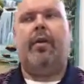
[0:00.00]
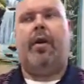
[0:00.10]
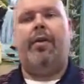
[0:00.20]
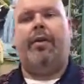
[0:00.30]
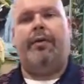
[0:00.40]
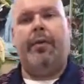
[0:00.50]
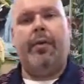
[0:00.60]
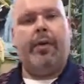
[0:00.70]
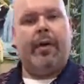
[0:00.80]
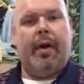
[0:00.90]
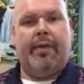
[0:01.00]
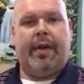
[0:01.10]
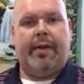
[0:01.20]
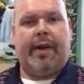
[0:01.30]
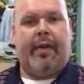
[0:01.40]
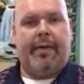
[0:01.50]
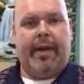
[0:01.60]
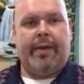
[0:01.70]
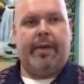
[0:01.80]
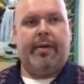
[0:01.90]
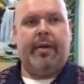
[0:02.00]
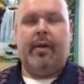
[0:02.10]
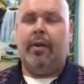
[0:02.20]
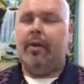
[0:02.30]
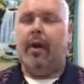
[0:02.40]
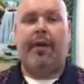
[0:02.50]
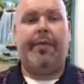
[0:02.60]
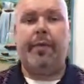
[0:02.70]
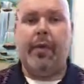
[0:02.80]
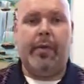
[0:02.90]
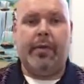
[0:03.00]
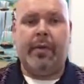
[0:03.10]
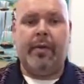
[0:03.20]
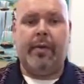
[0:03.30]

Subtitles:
are the fruit of our salvation, not the root.